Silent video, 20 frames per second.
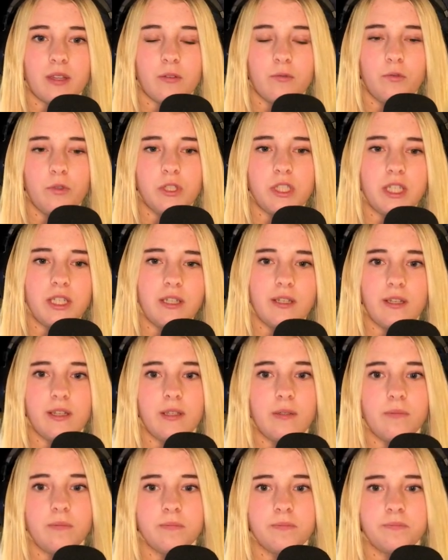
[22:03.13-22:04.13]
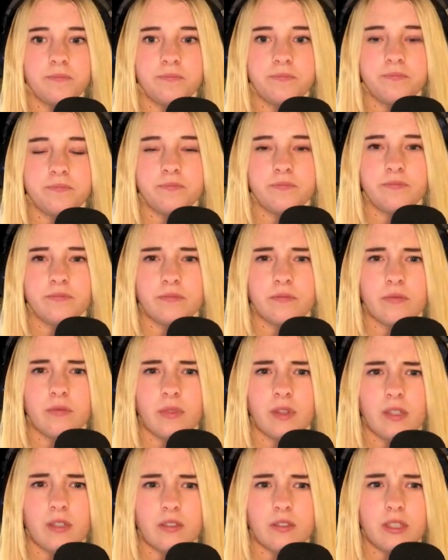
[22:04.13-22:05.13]
for Ginny.
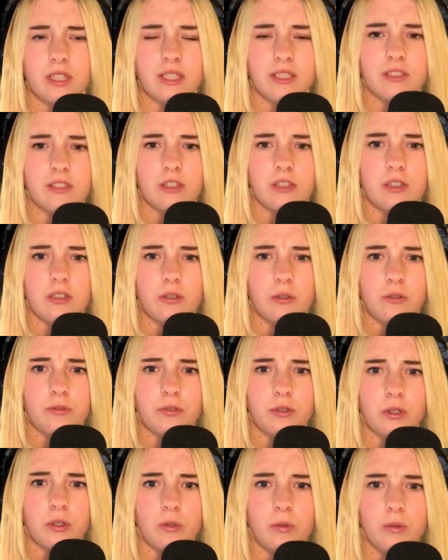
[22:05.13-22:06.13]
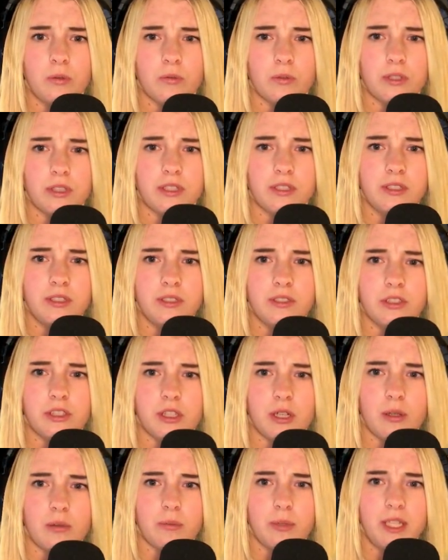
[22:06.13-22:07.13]
So let's look for Cauldron,
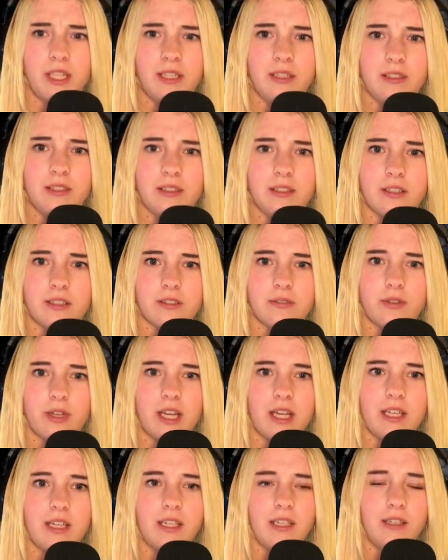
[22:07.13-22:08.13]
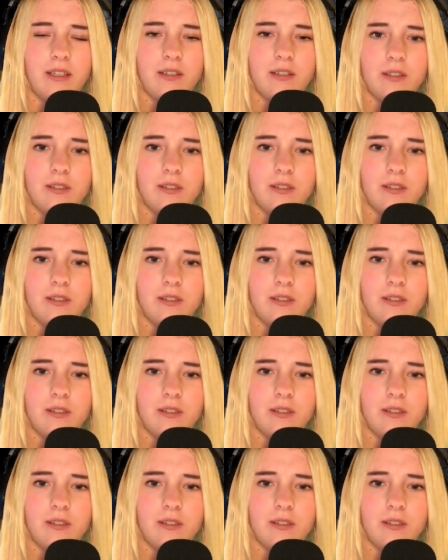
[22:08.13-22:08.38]
shall we? That's flying.